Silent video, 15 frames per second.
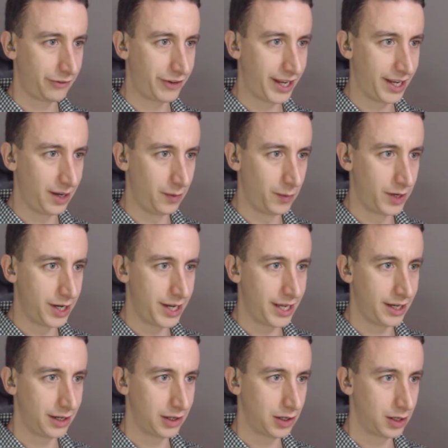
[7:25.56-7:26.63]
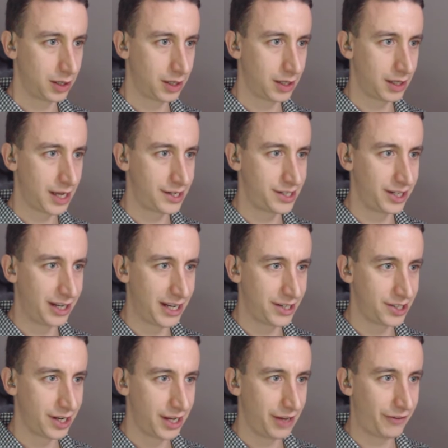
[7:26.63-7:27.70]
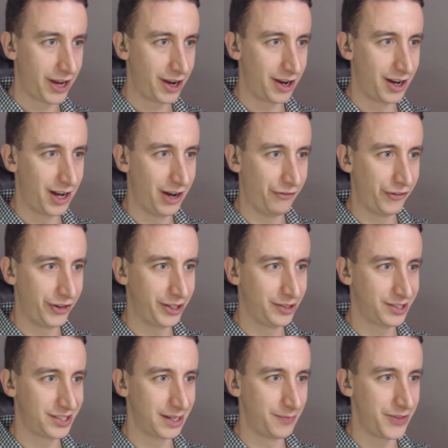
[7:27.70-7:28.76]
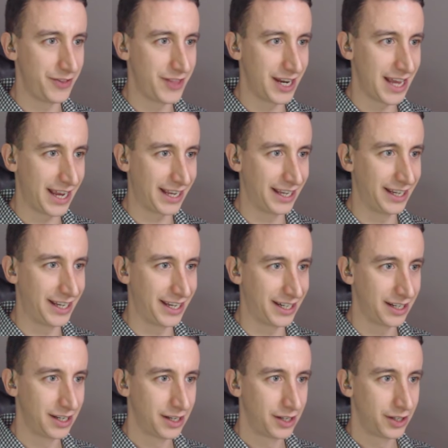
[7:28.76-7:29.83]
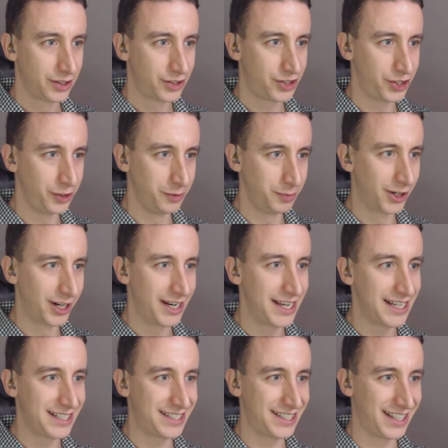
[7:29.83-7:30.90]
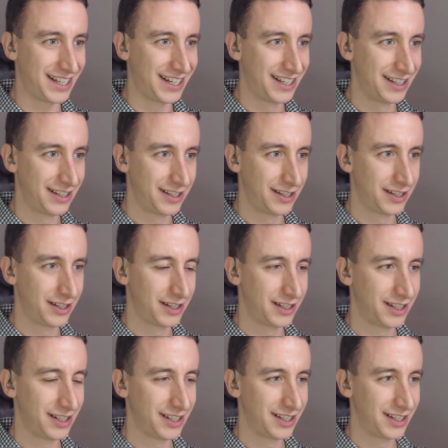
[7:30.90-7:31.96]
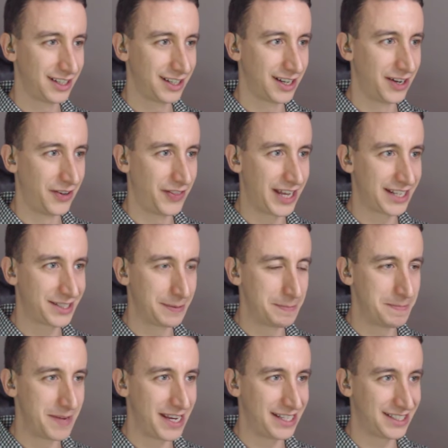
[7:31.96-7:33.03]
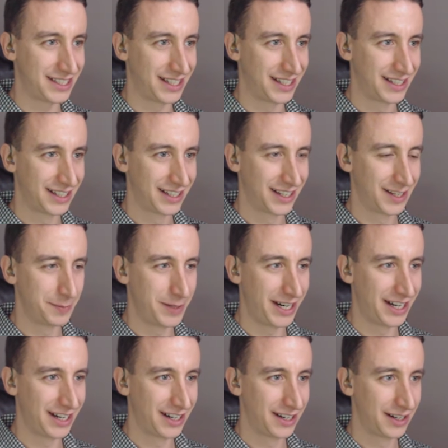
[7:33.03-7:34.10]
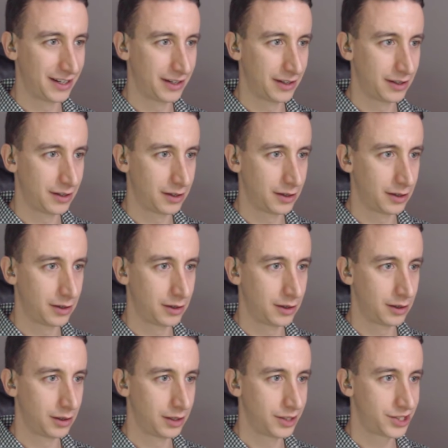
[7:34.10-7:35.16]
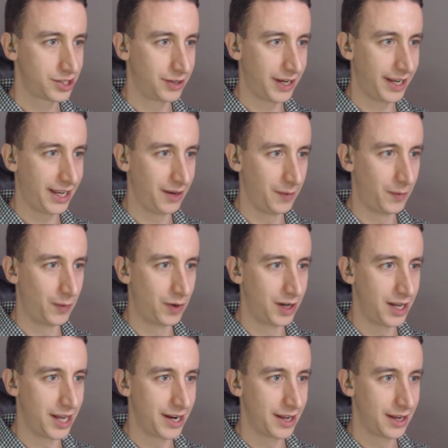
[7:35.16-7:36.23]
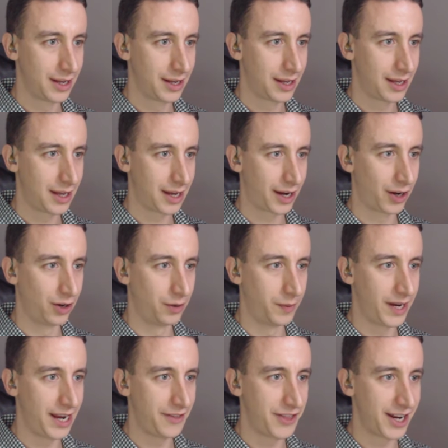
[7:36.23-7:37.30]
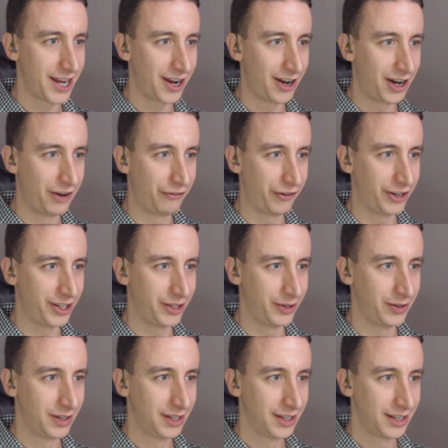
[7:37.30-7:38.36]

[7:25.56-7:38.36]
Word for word: if I get one in, I dodge. If I offer you something that I can get two more hits in. Oh, that's amazing. Come here. So I get one, I go away, then I offer you,